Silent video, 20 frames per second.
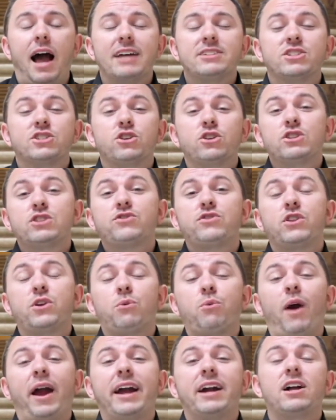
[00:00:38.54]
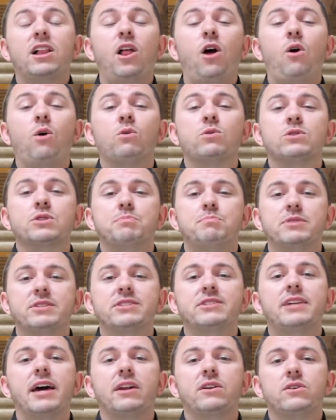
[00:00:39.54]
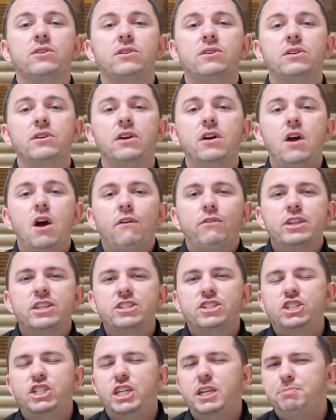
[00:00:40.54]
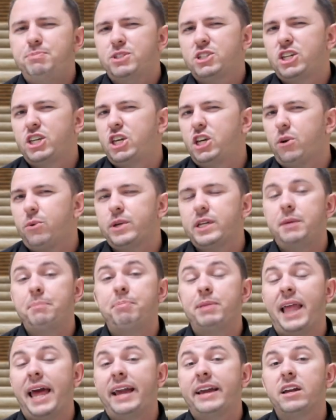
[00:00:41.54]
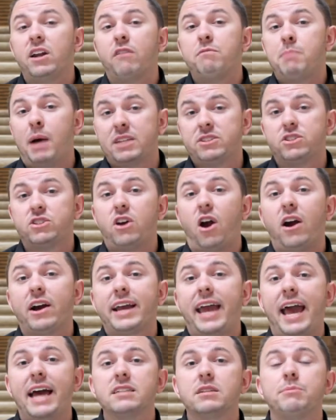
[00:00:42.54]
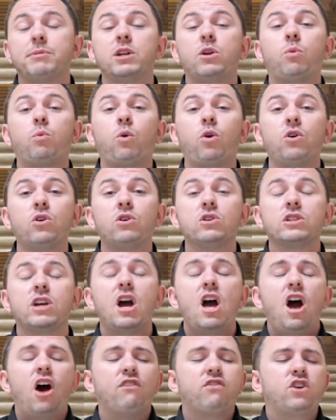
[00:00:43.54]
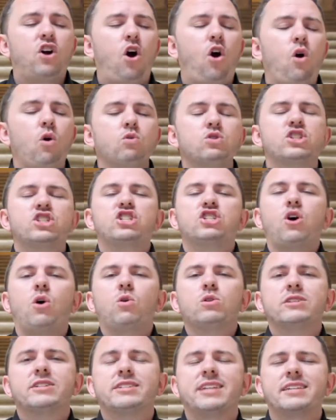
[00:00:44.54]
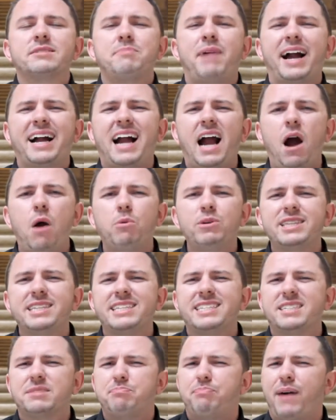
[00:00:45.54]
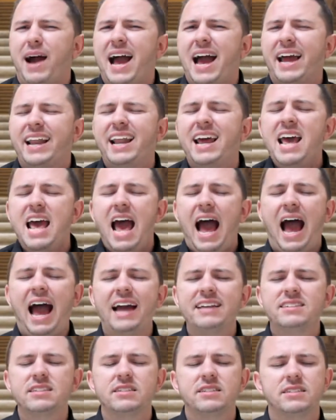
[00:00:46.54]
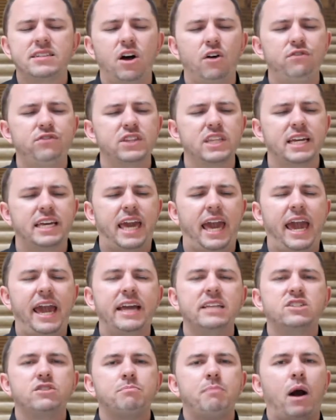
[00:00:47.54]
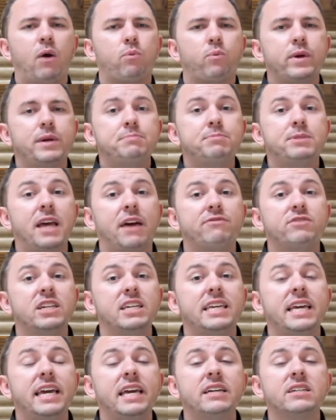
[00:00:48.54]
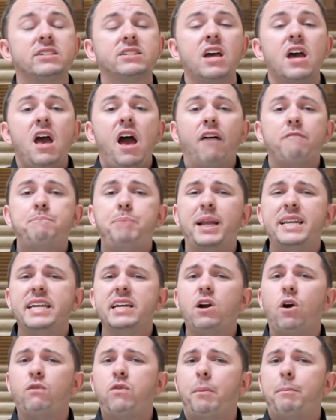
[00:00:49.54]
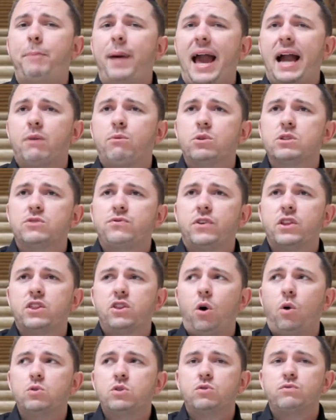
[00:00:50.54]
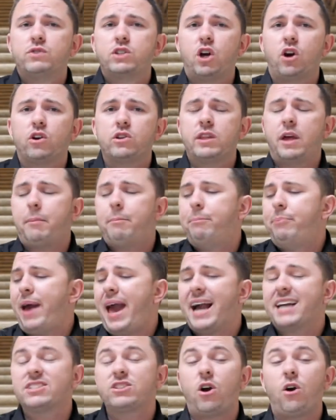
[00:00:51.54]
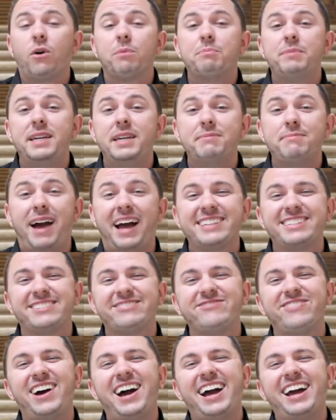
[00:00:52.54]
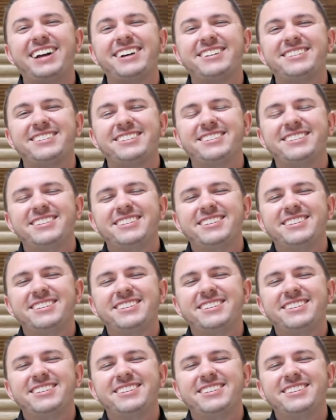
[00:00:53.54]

I search for the right clothes, but settle for the cheap security blanket of my sarcasm in a world of cold shoulders as my cowardly spine hides itself in the cage of my ribs after years of bending over backwards for those who've turned their backs on me. My smile